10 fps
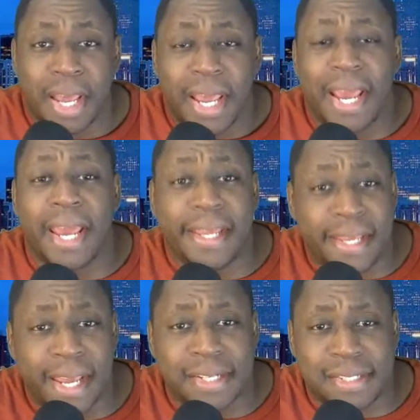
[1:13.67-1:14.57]
And
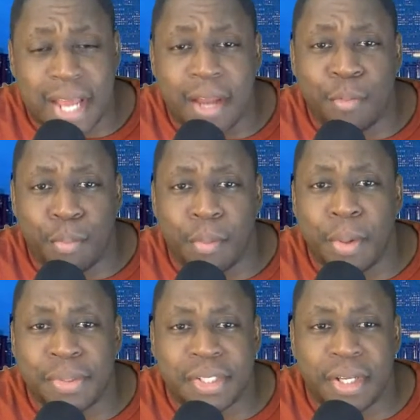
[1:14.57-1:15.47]
yes, I remember
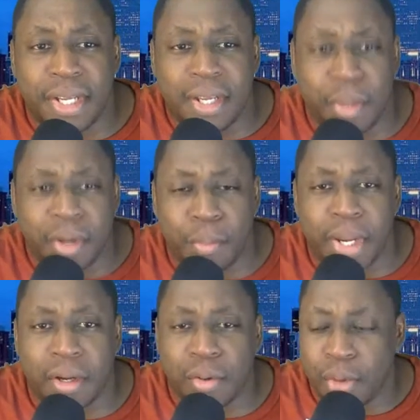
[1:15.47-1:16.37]
seeing your email,
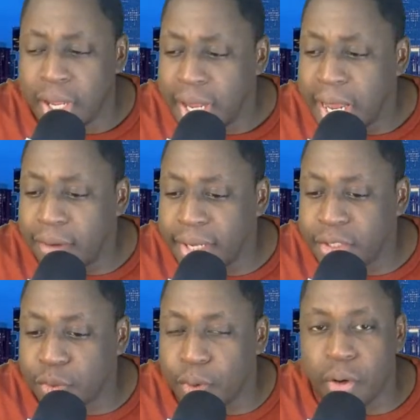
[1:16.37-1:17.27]
Michael, out there in
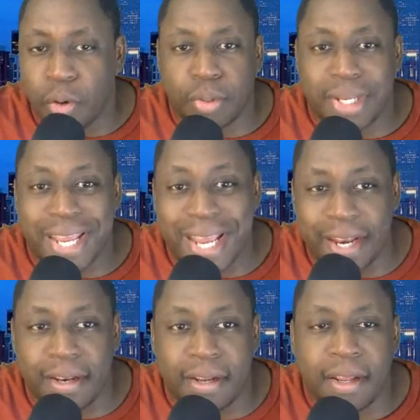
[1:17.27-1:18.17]
Toronto,
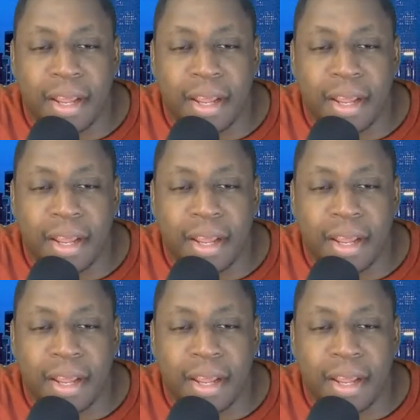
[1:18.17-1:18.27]
Canada.